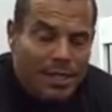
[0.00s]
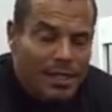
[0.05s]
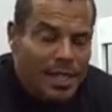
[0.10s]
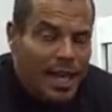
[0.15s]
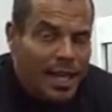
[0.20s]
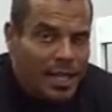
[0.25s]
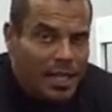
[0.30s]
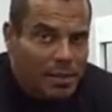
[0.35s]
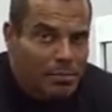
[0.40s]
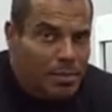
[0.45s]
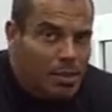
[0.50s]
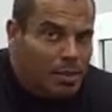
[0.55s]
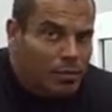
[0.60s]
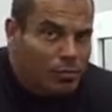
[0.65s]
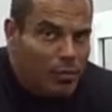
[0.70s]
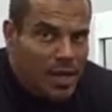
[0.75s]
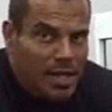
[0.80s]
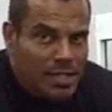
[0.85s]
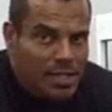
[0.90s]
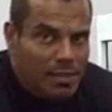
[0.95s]
taking a
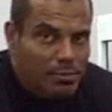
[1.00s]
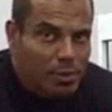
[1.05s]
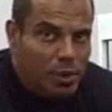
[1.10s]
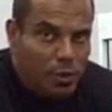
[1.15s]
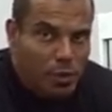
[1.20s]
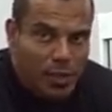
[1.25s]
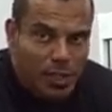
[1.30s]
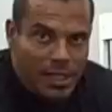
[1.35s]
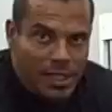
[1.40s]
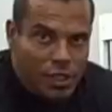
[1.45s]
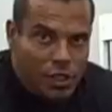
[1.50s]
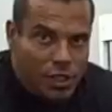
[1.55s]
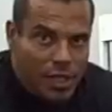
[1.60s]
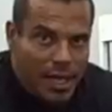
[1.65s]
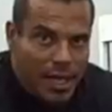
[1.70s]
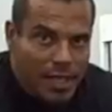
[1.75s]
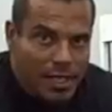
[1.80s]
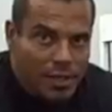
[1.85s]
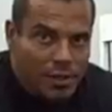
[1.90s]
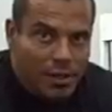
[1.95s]
minute rest in between each
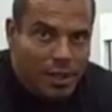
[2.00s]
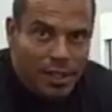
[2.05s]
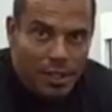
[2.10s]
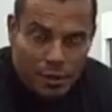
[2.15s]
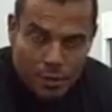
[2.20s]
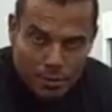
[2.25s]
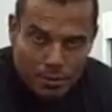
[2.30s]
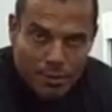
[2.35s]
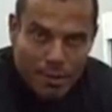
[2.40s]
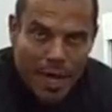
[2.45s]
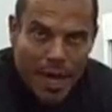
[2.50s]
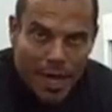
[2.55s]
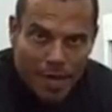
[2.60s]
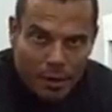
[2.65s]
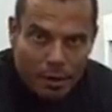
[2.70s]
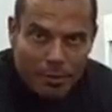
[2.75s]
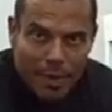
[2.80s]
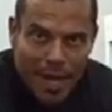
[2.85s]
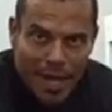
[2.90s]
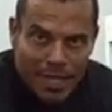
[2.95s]
set so that you can
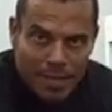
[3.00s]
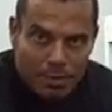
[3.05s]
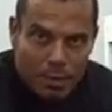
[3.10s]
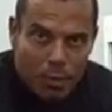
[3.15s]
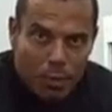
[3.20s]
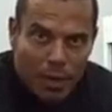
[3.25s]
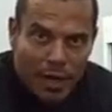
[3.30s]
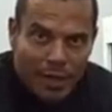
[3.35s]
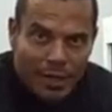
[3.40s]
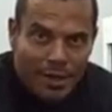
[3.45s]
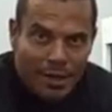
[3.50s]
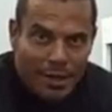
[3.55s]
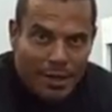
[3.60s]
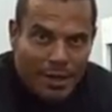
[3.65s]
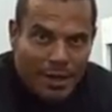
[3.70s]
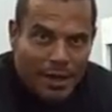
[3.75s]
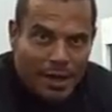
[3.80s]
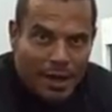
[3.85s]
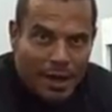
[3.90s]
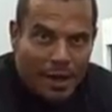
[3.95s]
handle maximum weight.
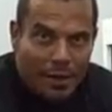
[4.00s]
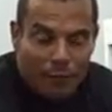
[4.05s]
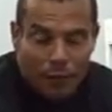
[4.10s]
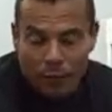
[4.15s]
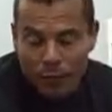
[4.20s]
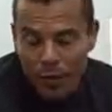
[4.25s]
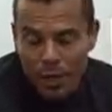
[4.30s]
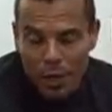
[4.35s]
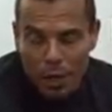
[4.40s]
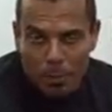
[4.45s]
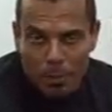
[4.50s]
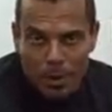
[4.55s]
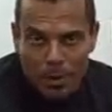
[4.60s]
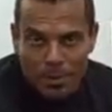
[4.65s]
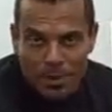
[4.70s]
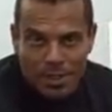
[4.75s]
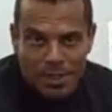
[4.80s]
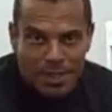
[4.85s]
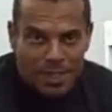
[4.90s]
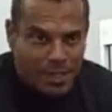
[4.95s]
For video
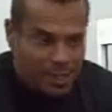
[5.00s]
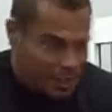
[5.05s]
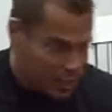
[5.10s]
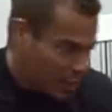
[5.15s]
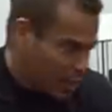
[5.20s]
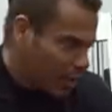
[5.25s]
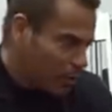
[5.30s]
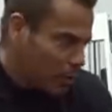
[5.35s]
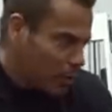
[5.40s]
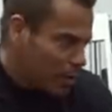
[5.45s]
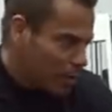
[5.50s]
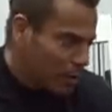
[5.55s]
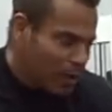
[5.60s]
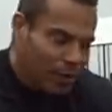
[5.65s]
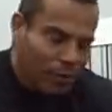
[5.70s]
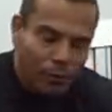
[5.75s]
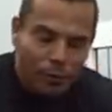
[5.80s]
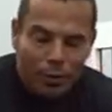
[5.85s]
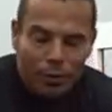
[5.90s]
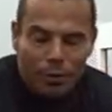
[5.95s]
purposes, I just kind of went
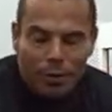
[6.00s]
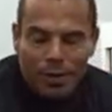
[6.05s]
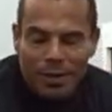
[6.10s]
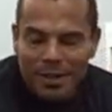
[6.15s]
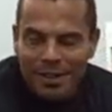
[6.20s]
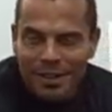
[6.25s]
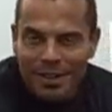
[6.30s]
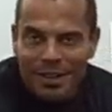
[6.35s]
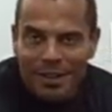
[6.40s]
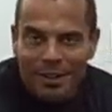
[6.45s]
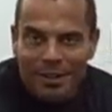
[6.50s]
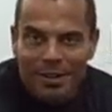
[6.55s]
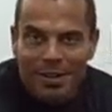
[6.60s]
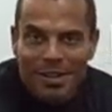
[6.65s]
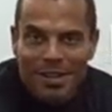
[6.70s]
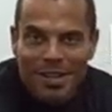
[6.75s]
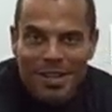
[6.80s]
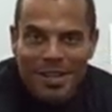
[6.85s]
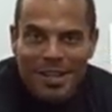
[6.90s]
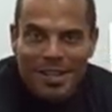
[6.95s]
right through
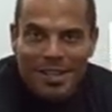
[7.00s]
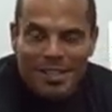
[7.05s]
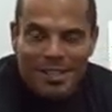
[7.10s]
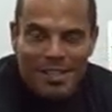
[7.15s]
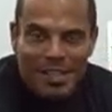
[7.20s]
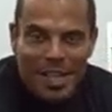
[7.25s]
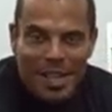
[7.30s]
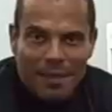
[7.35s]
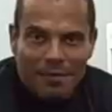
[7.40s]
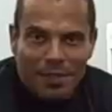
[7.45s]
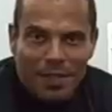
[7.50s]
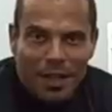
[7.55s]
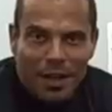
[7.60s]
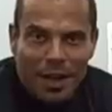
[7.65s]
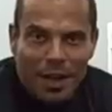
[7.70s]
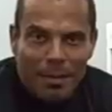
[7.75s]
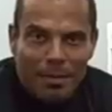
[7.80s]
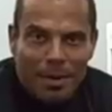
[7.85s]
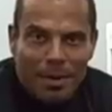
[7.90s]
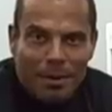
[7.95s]
here to save
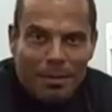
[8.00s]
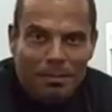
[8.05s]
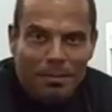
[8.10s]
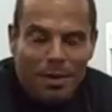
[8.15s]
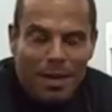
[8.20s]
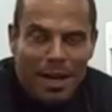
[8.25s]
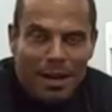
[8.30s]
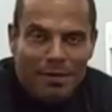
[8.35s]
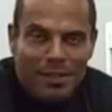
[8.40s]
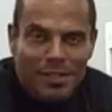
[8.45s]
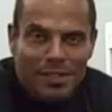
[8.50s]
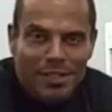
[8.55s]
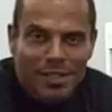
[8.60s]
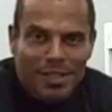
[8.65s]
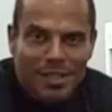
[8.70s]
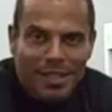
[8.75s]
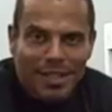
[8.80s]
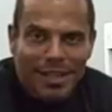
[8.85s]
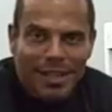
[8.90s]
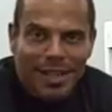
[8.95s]
time, but obviously